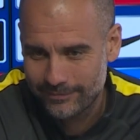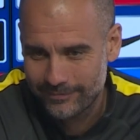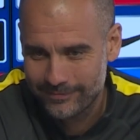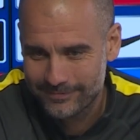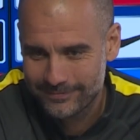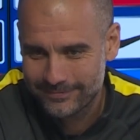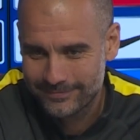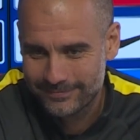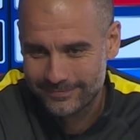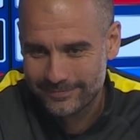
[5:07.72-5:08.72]

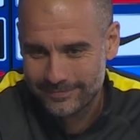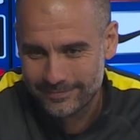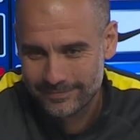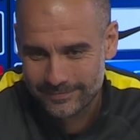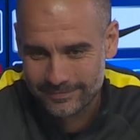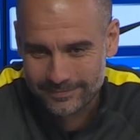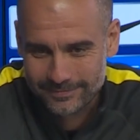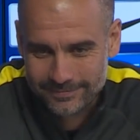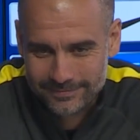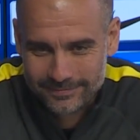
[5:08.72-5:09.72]

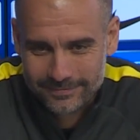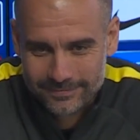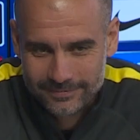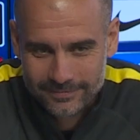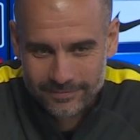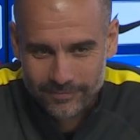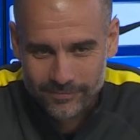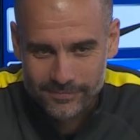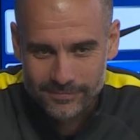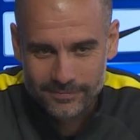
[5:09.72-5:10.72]

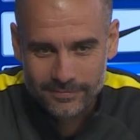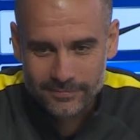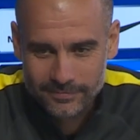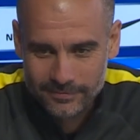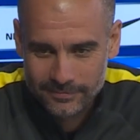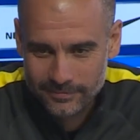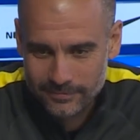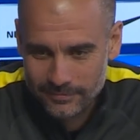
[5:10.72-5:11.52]
(no one is talking)